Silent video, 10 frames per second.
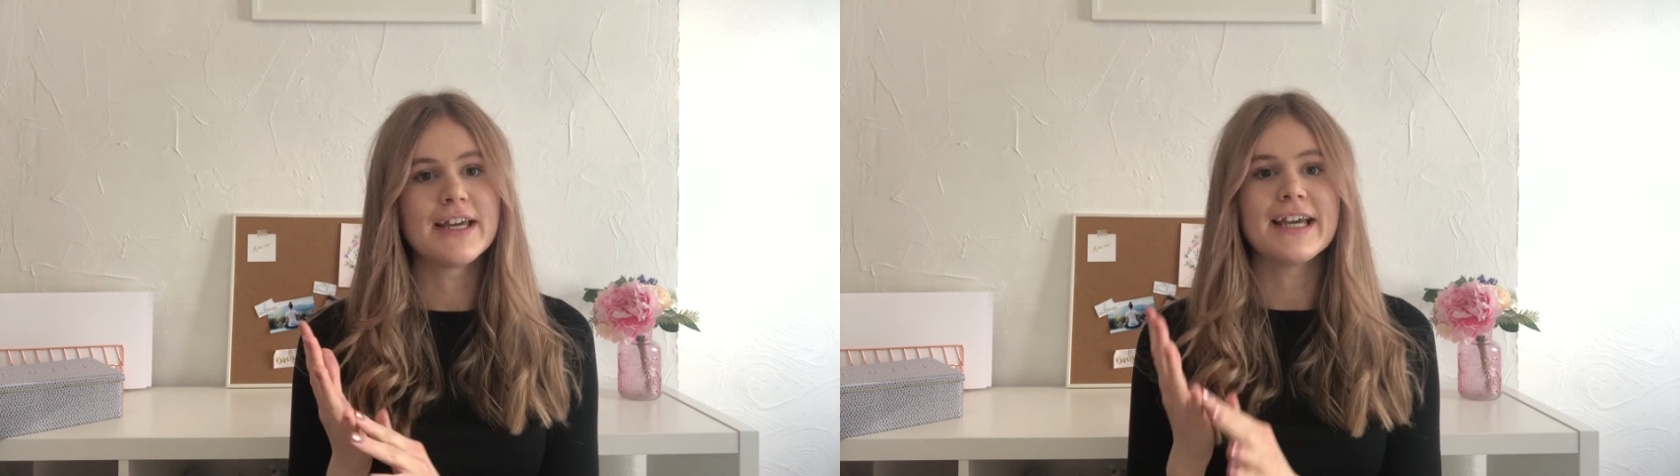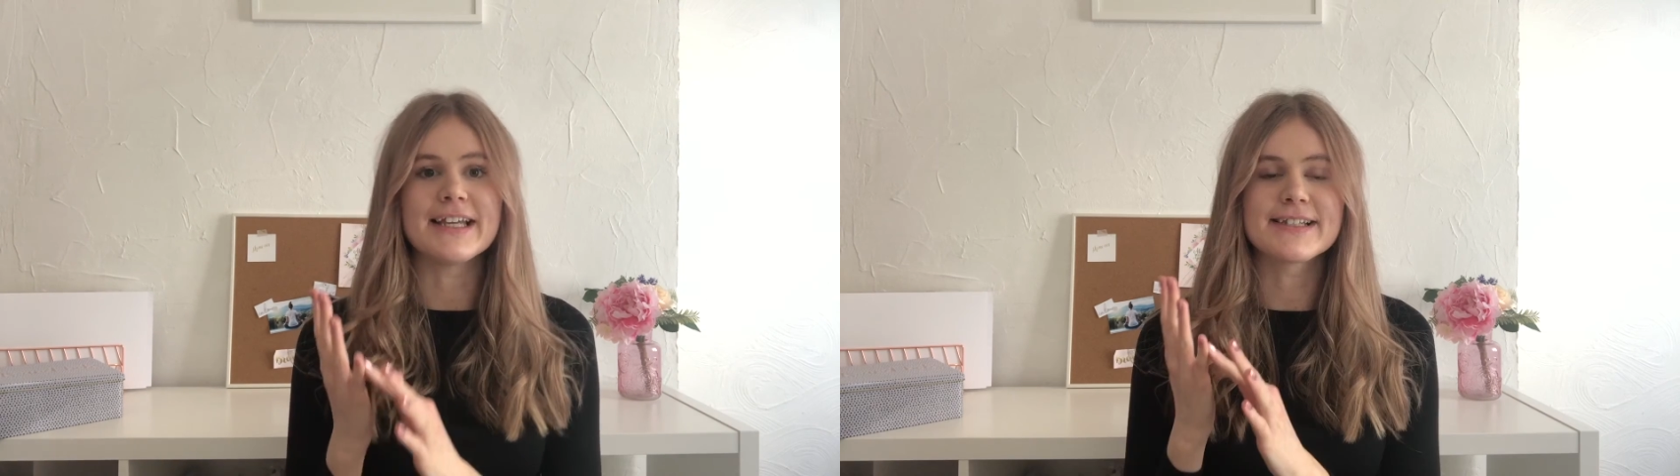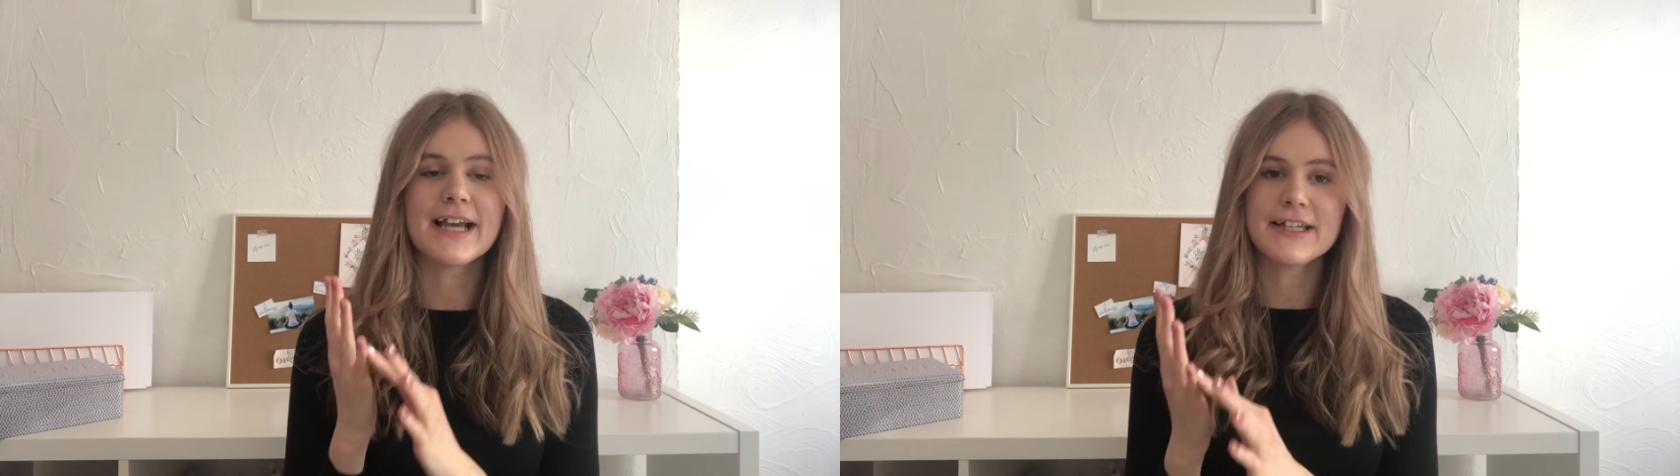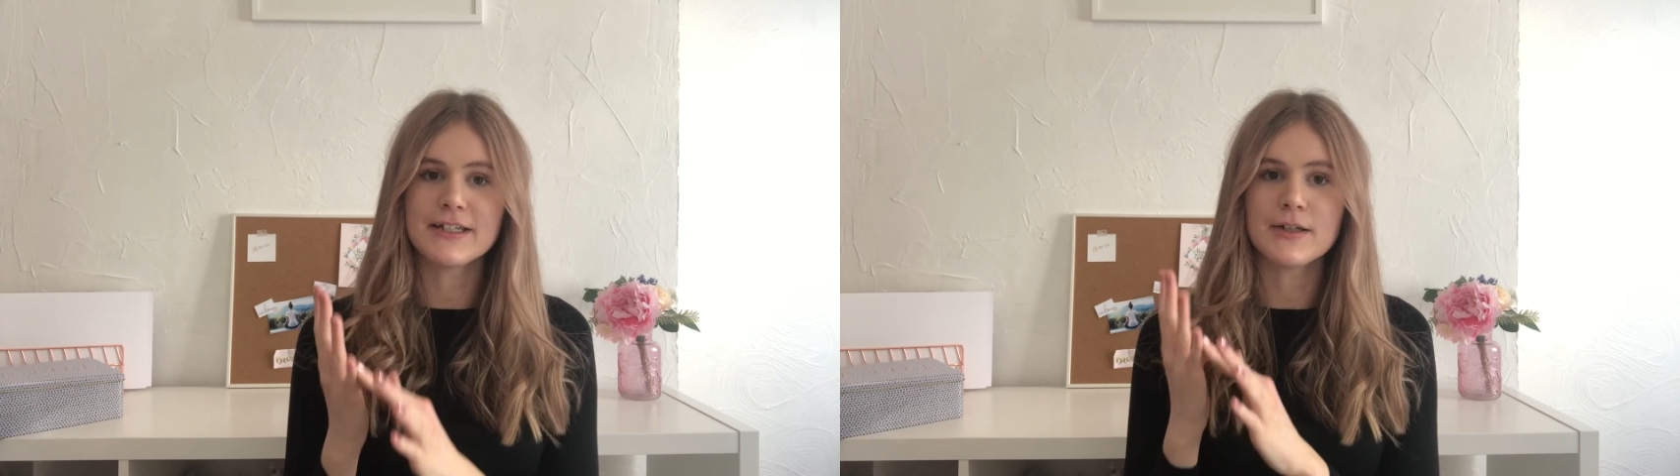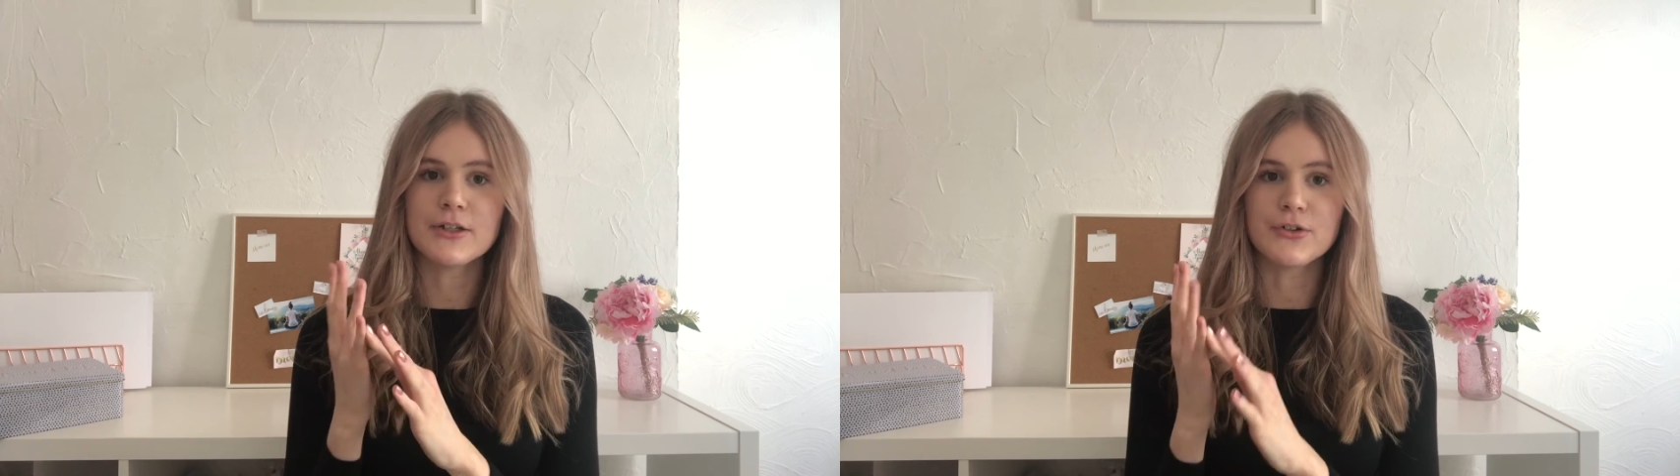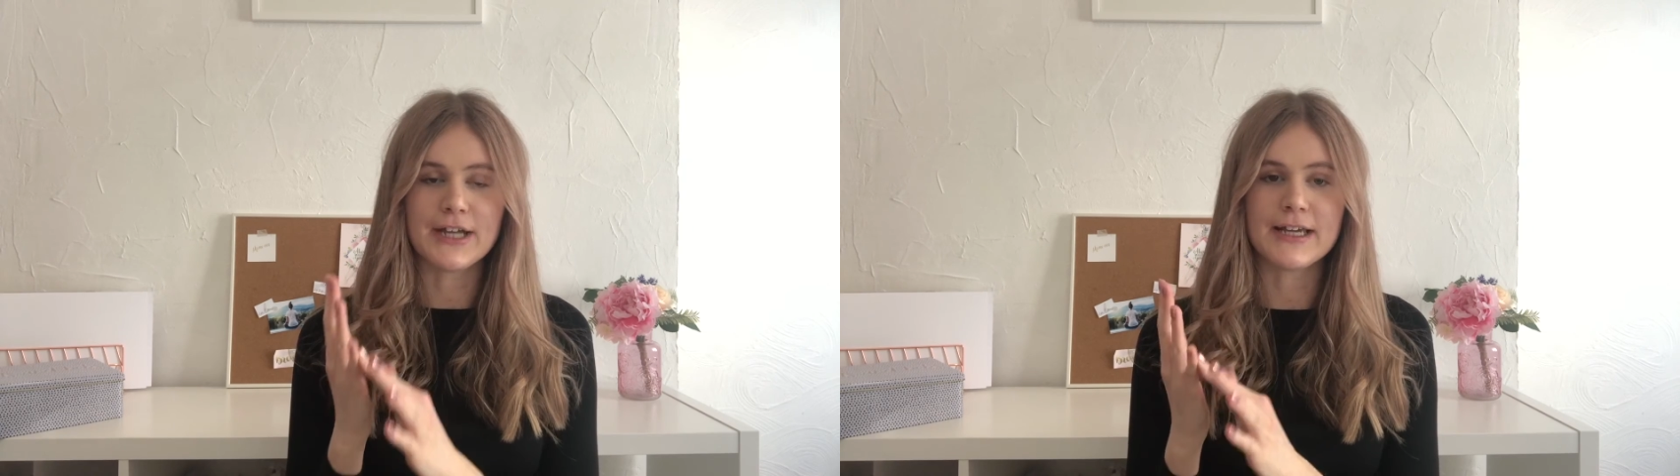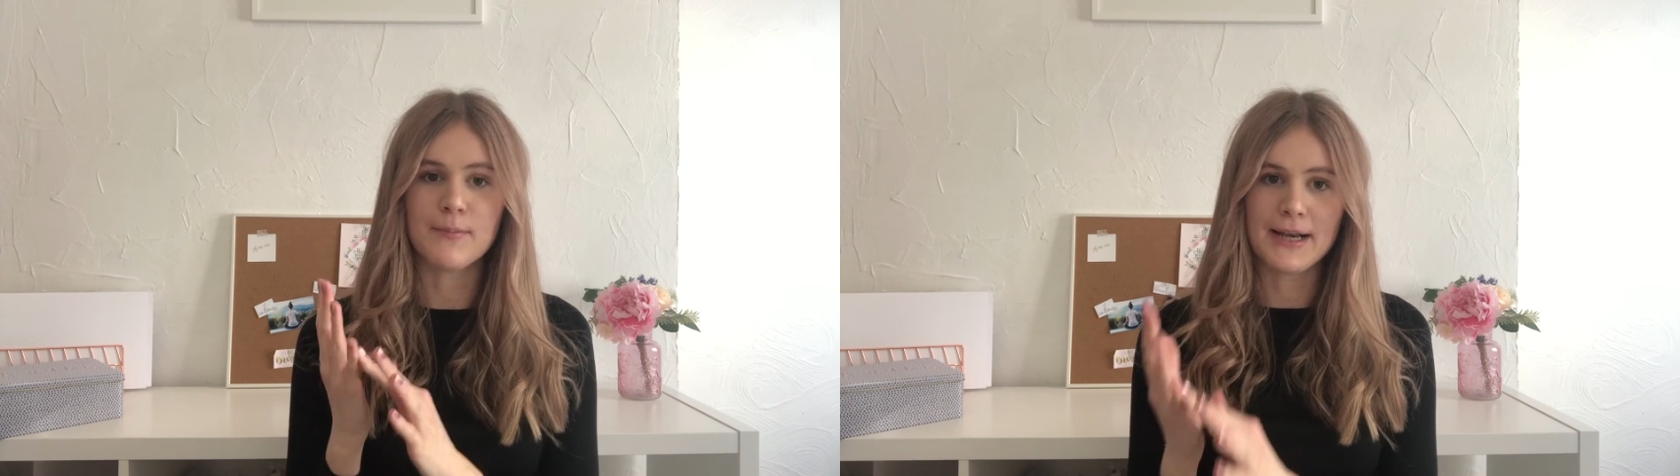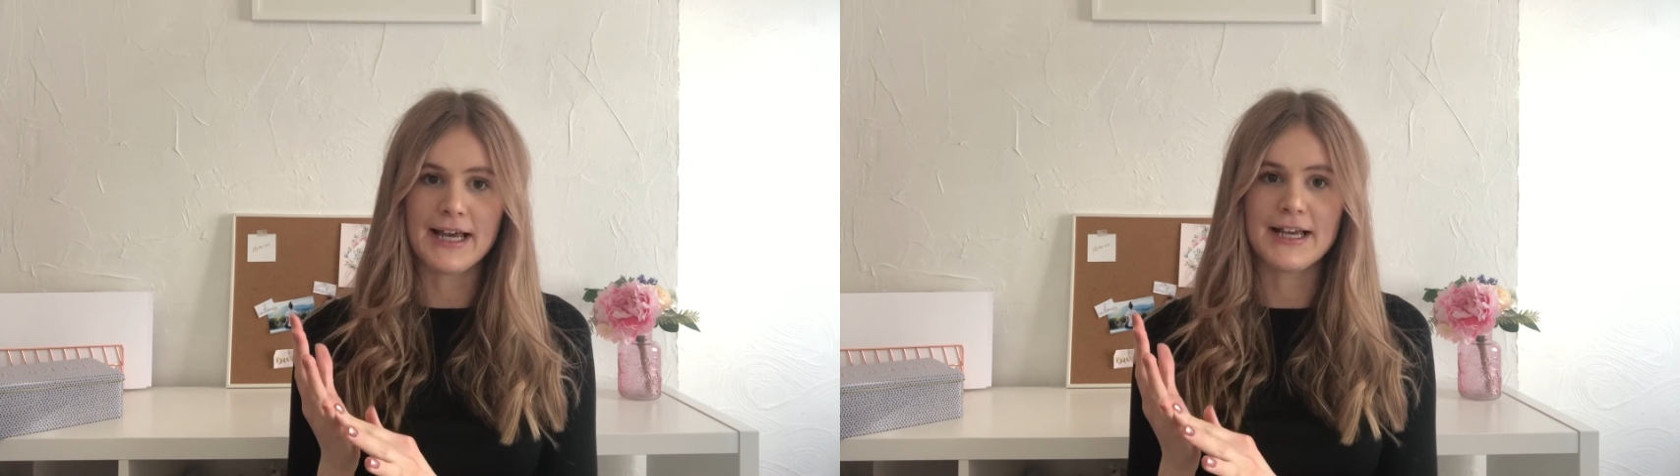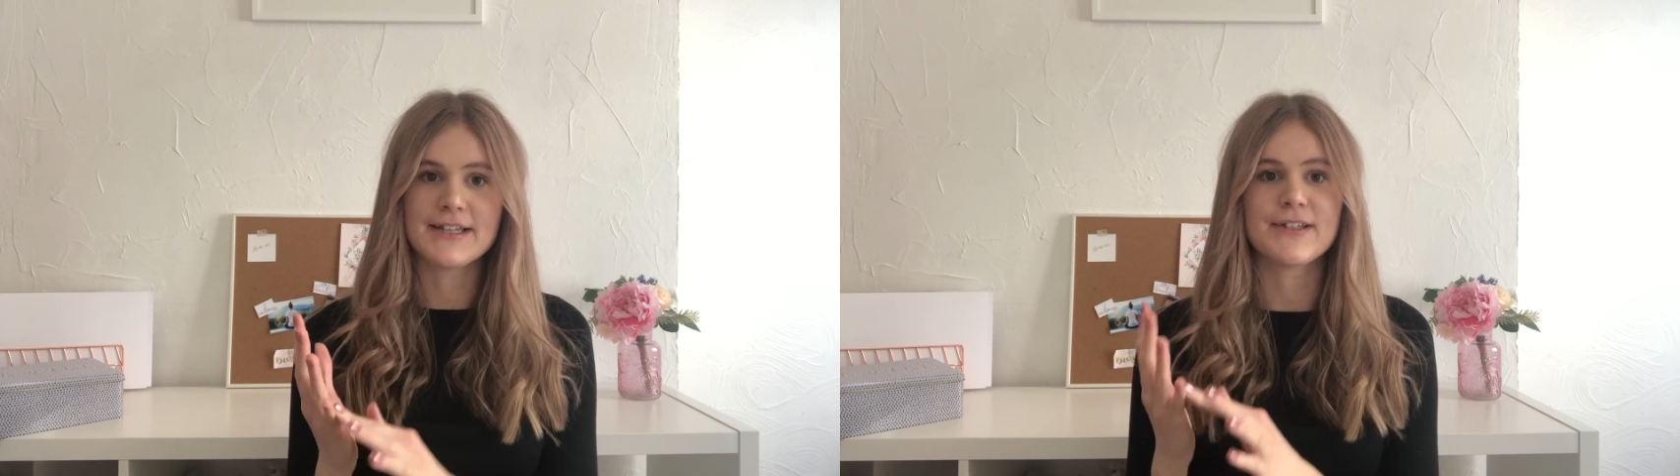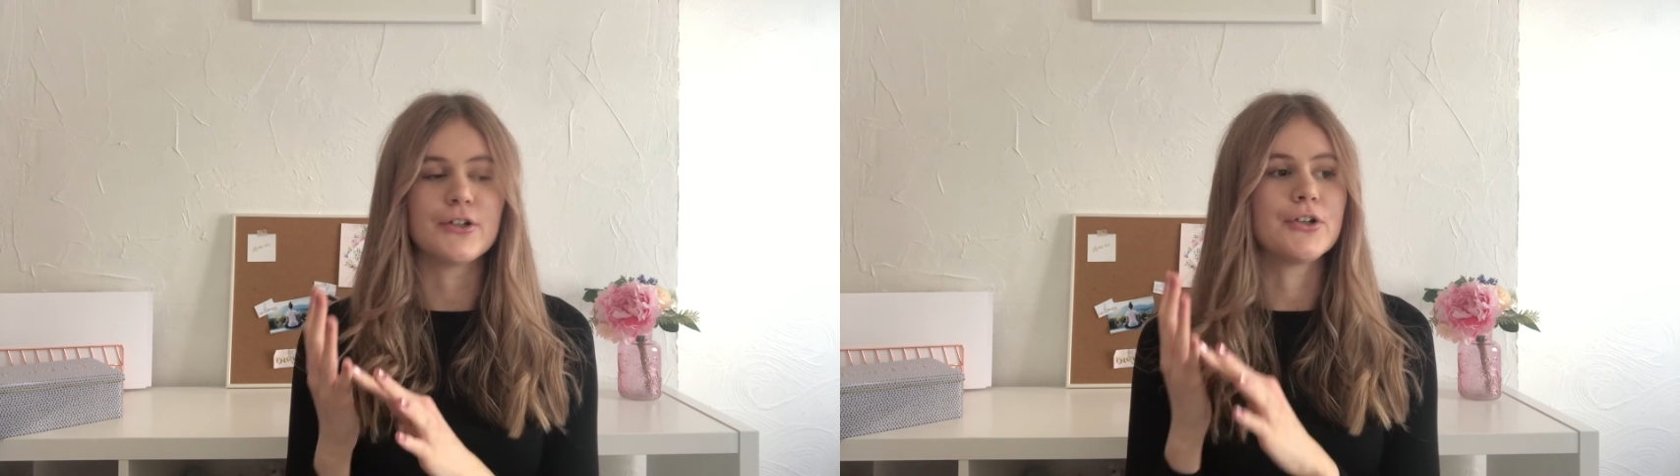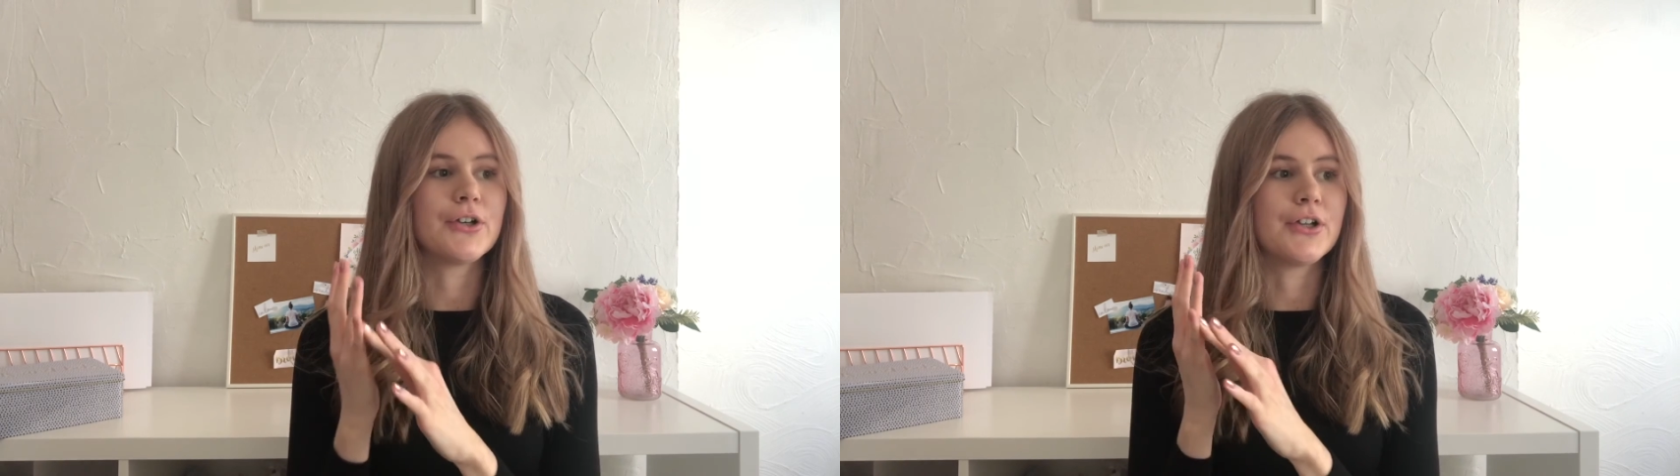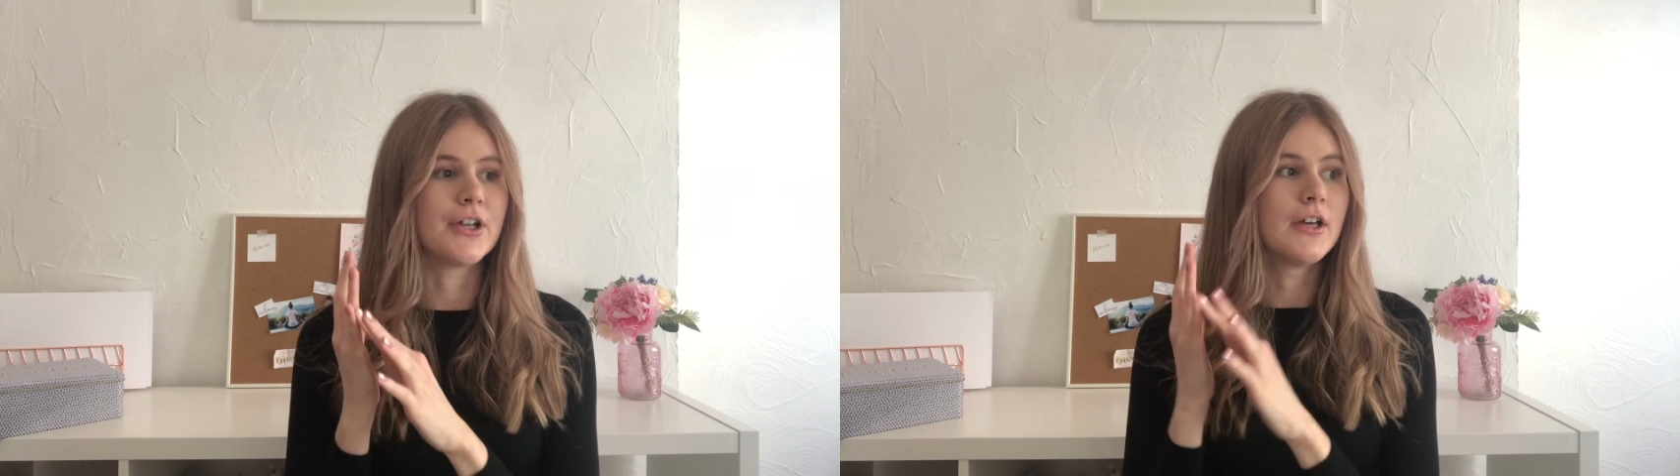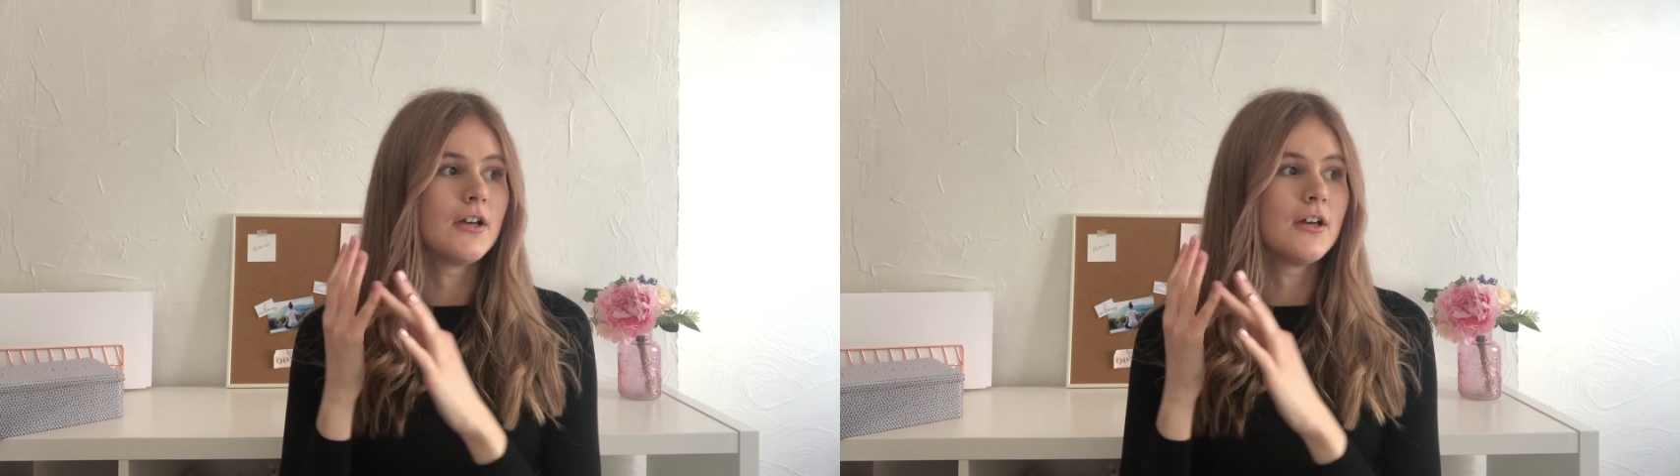is getting your day planned so you can